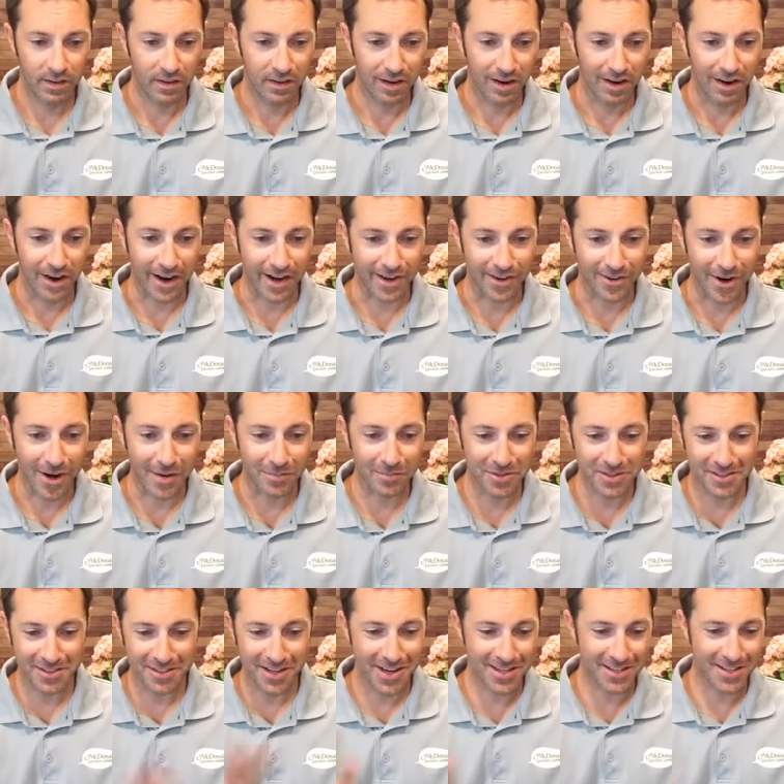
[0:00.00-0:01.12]
All right, great
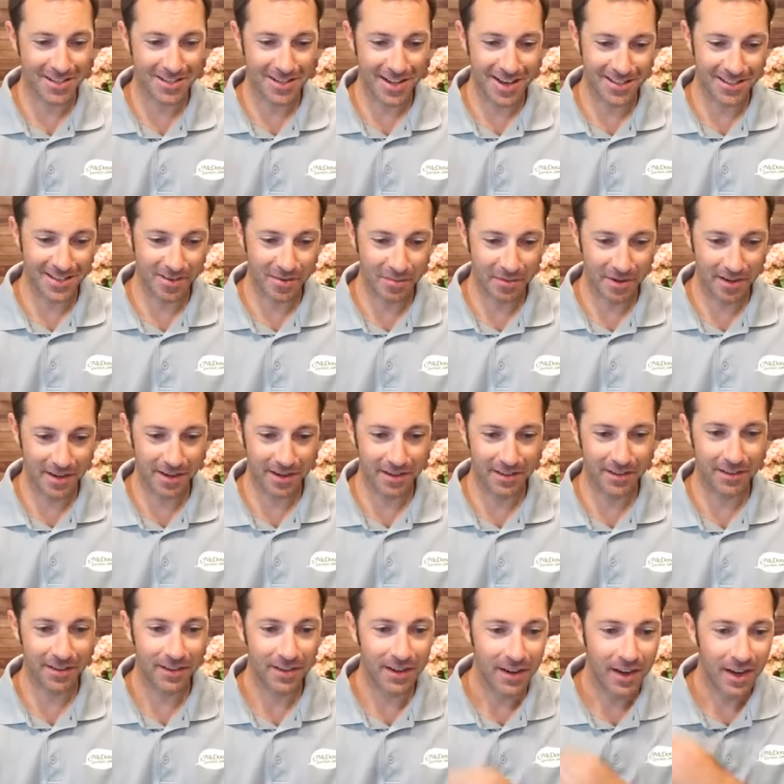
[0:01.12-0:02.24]
presentation. Thanks, everybody.
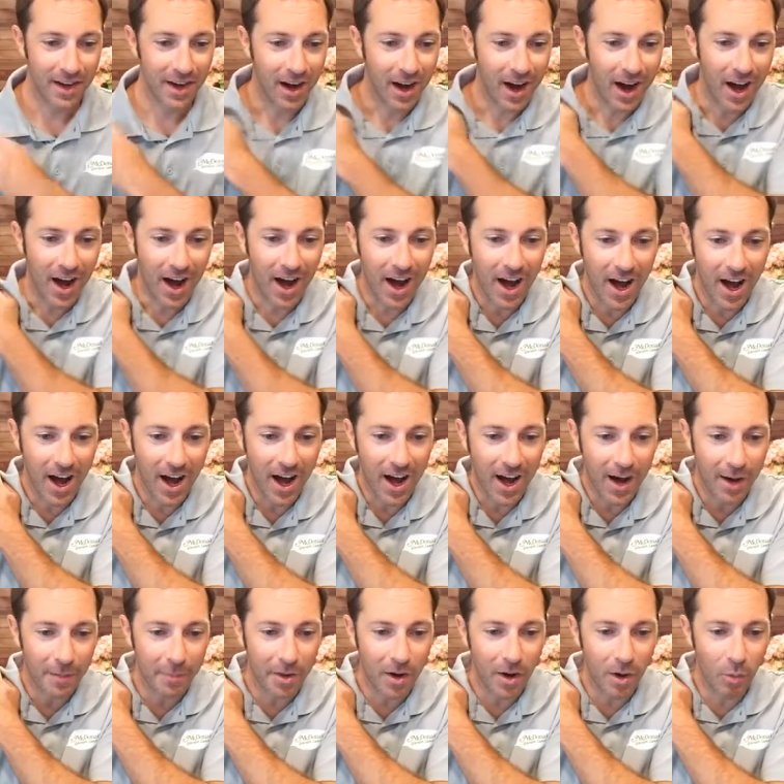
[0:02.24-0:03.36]

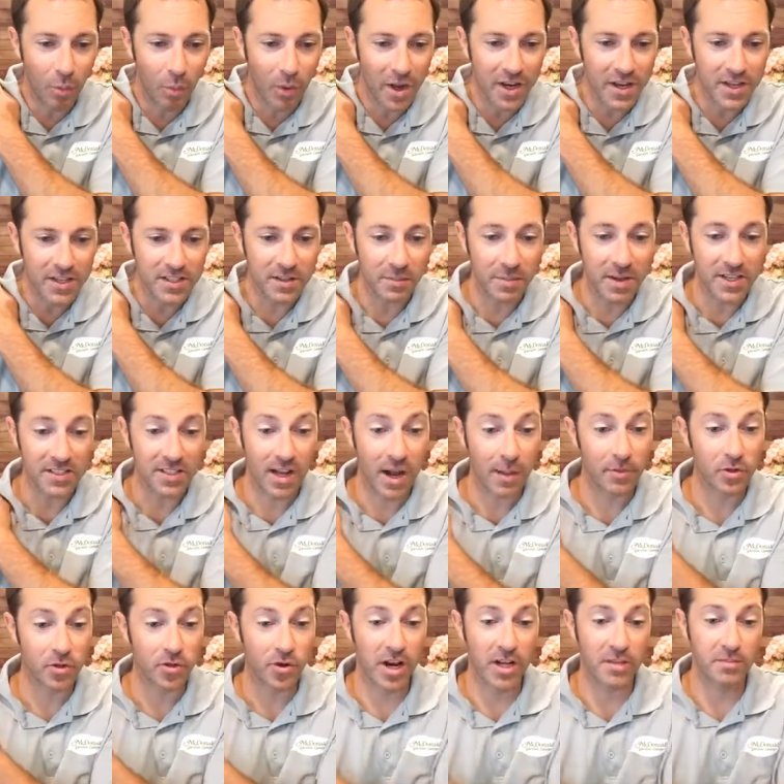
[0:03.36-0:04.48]
Um, when is the best time
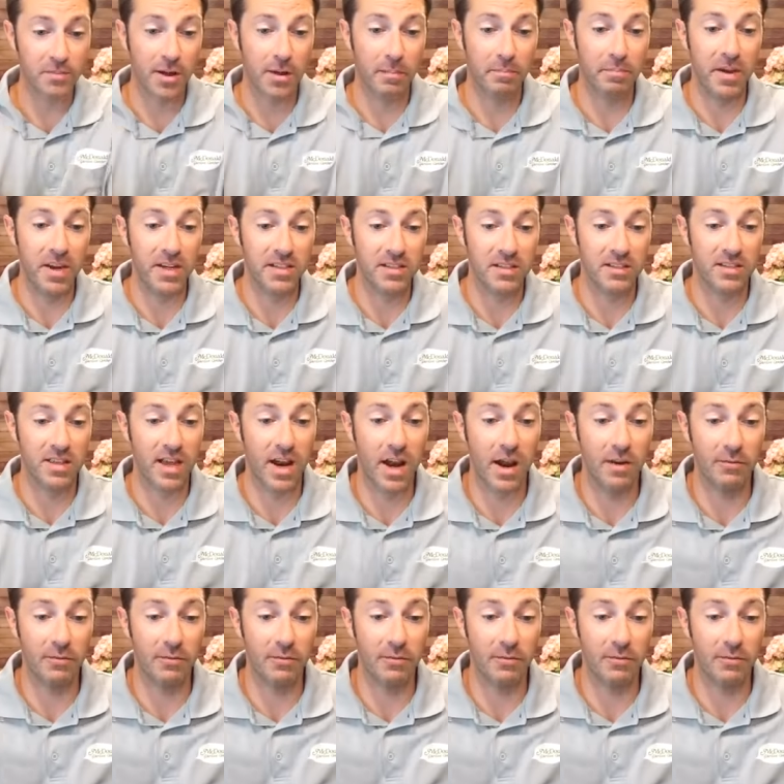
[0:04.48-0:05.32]
to transplant pieces that